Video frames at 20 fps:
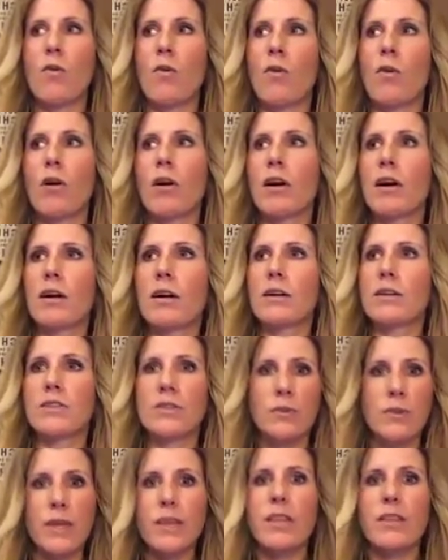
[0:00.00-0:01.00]
or
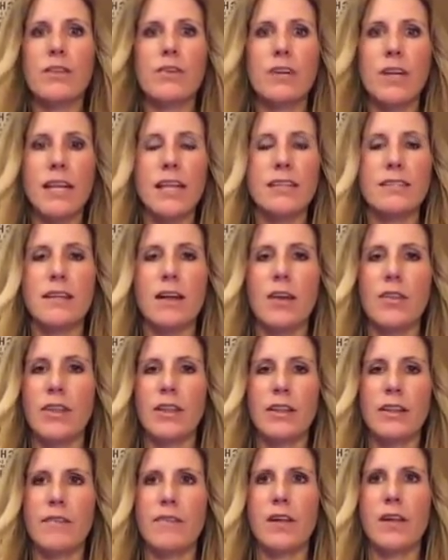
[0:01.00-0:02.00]
doing the 30 Days to
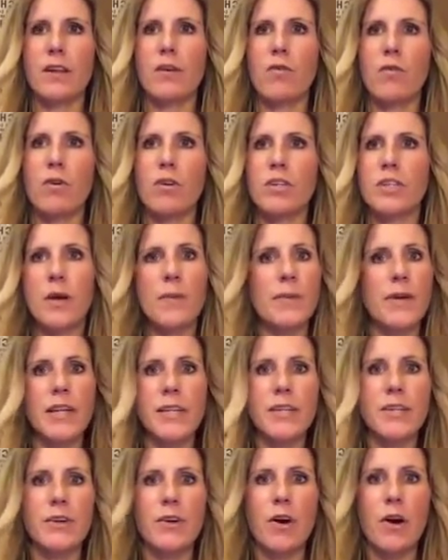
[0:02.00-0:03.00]
Healthy Living or jumping
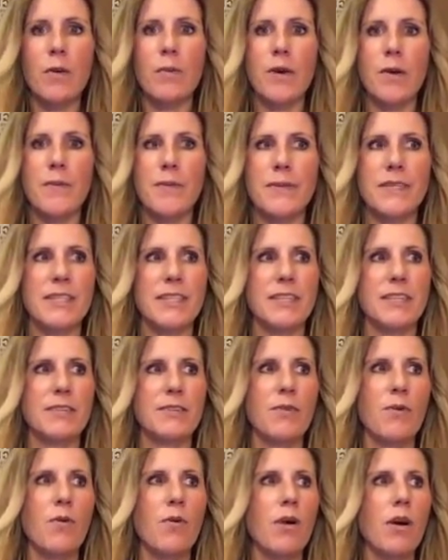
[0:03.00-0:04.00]
into your Arbonne
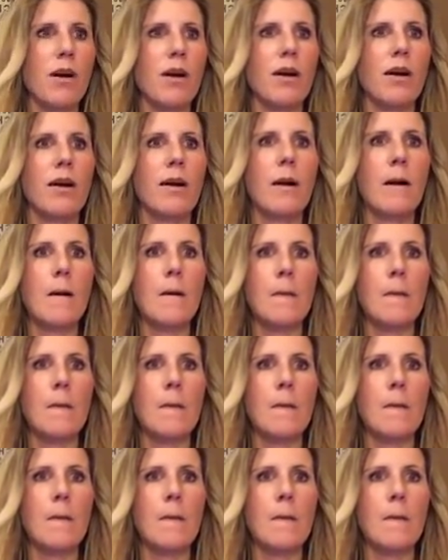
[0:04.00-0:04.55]
business or